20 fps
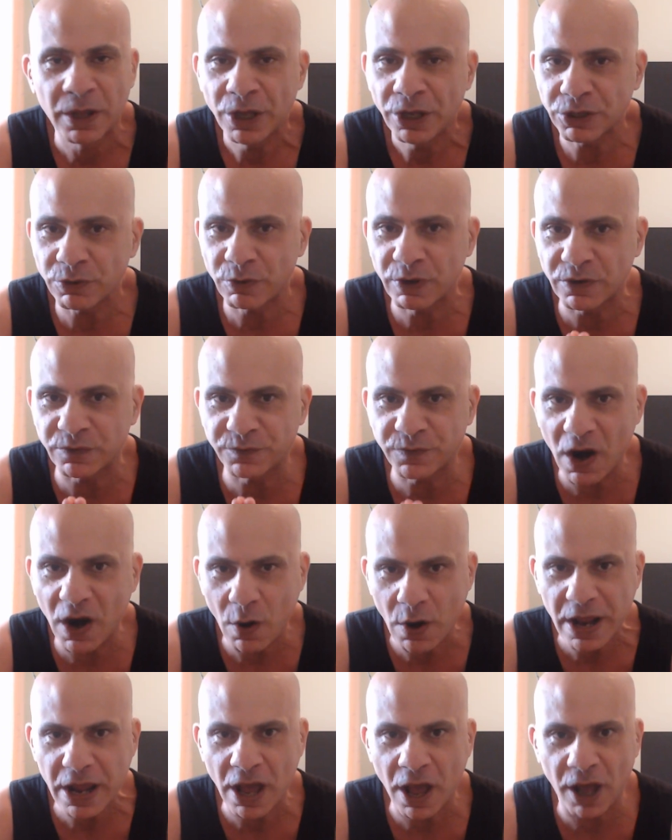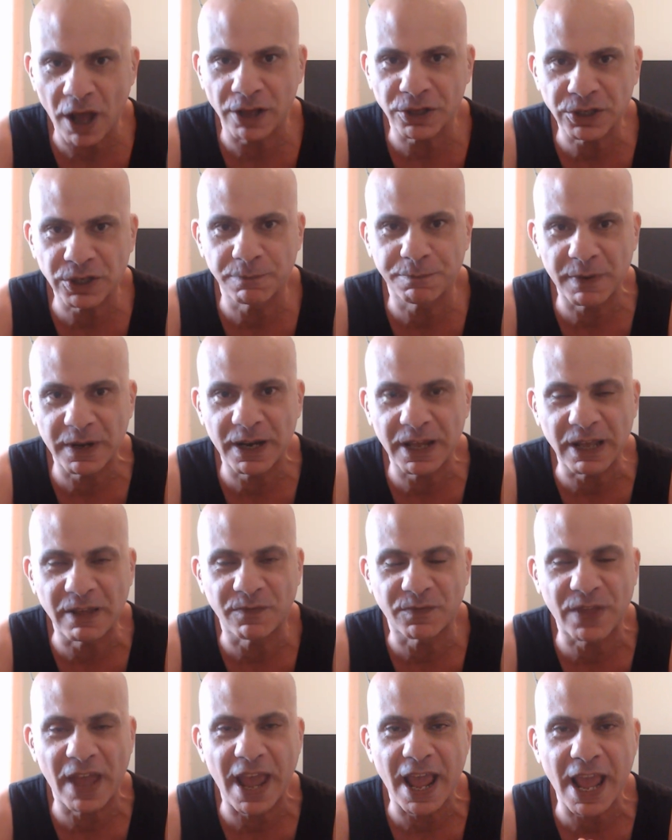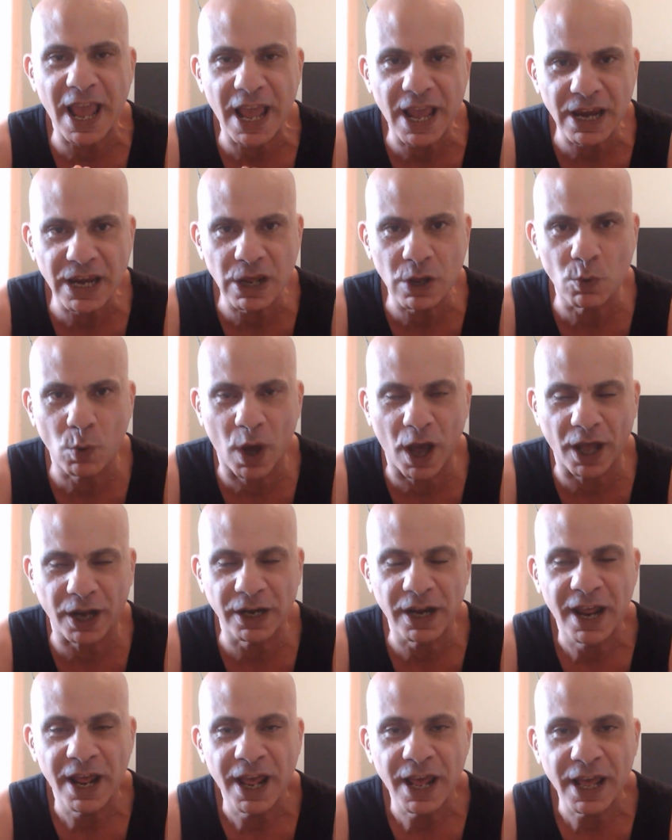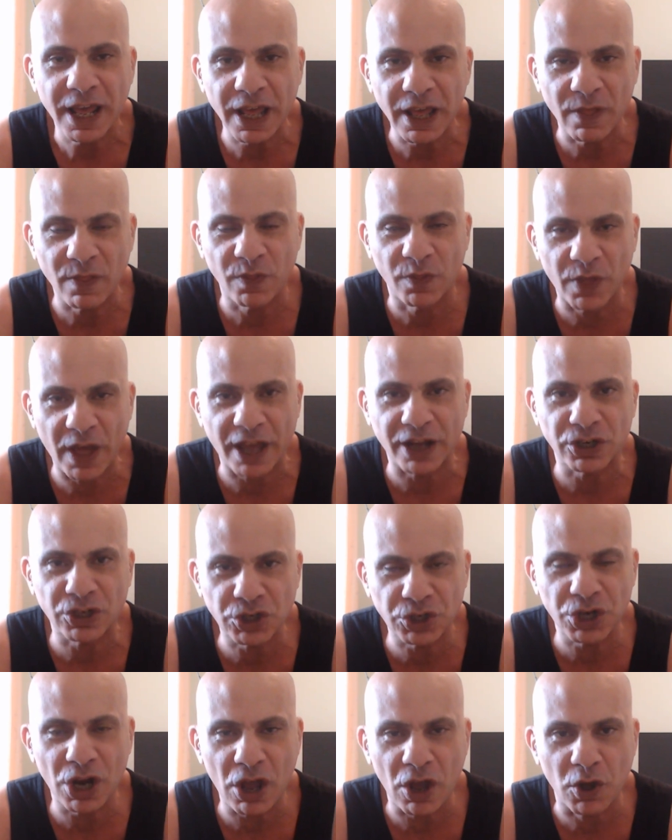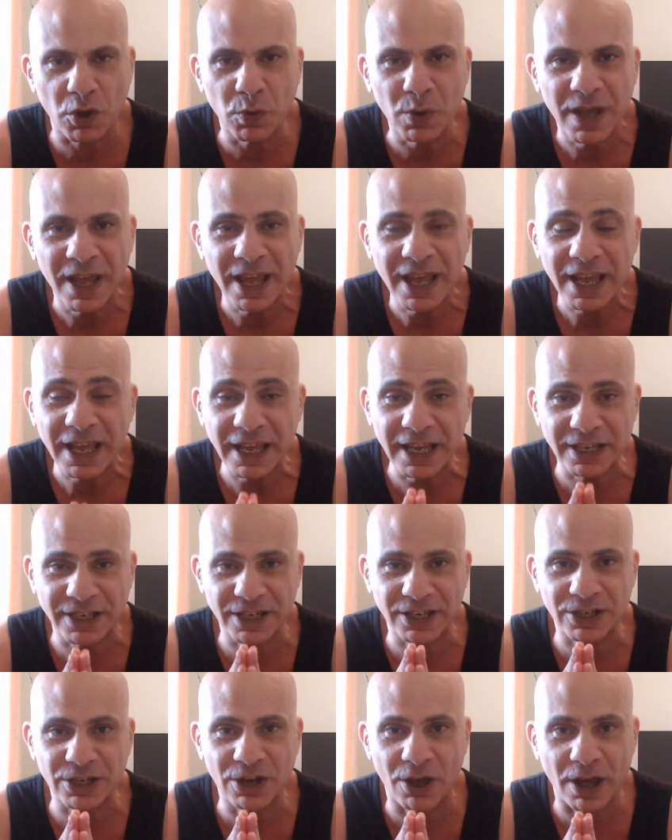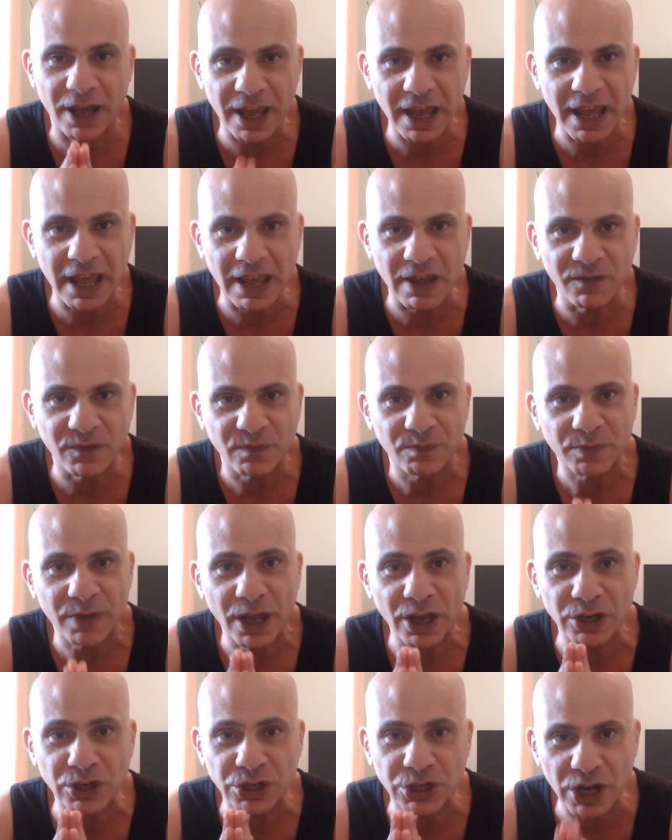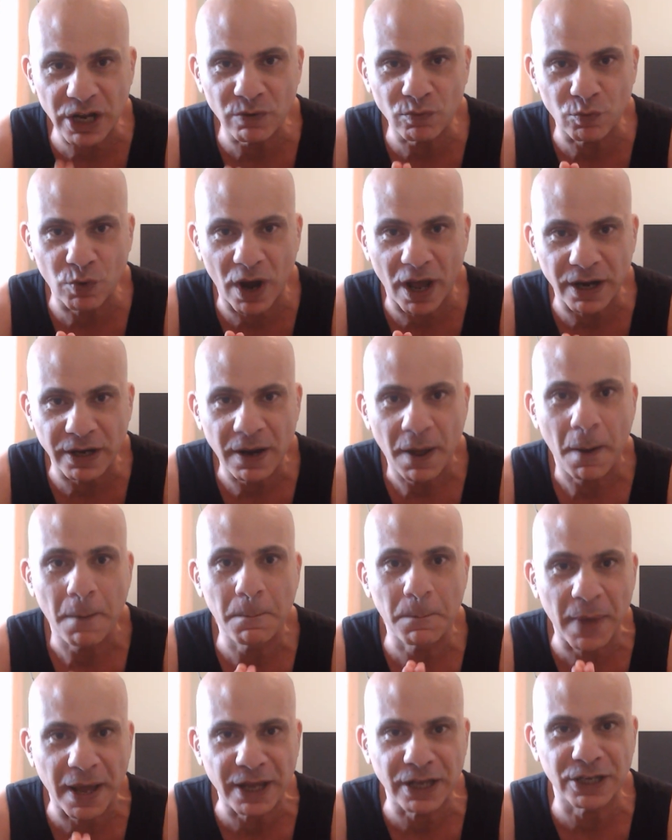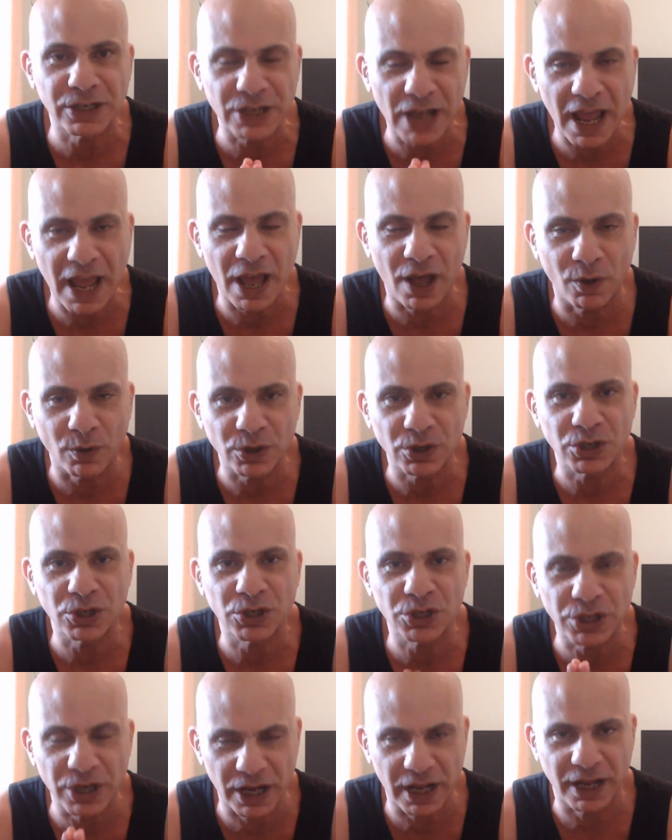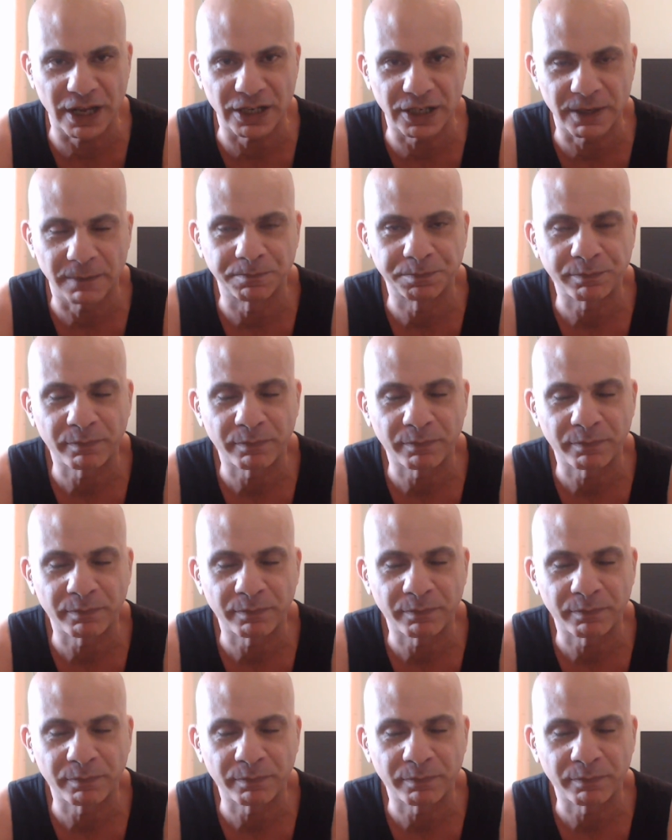So it's very hard to believe that anyone in that show is as naive as Yimran makes out she is.